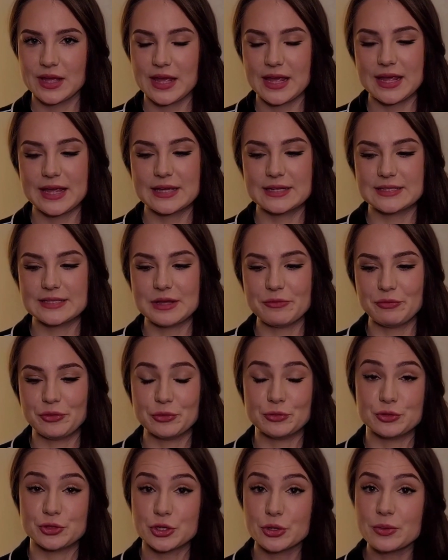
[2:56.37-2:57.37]
And if
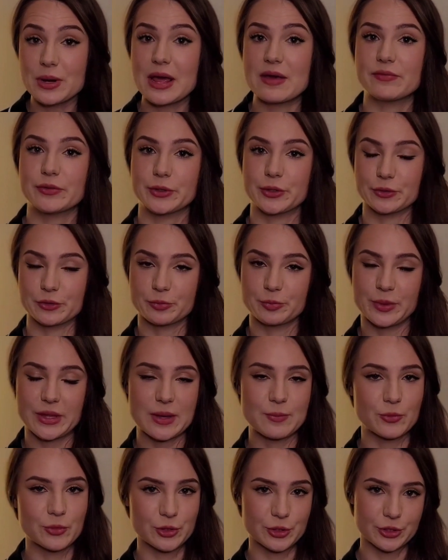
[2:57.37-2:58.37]
you don't have a growth
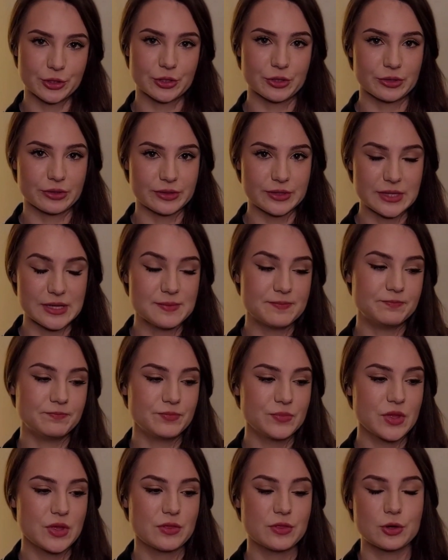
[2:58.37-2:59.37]
PM or a growth team,
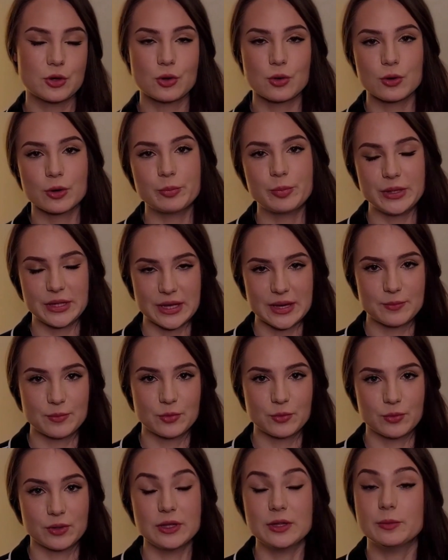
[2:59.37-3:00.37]
the core PM
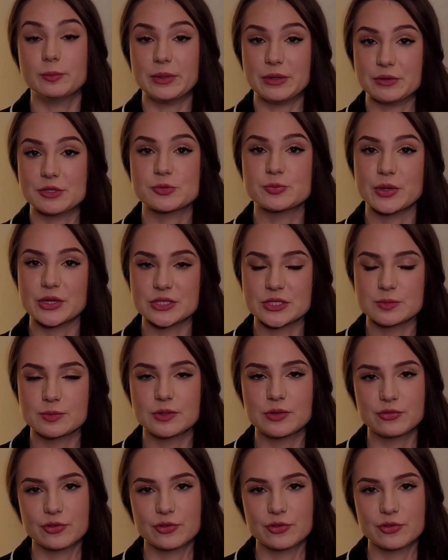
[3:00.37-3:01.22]
will be responsible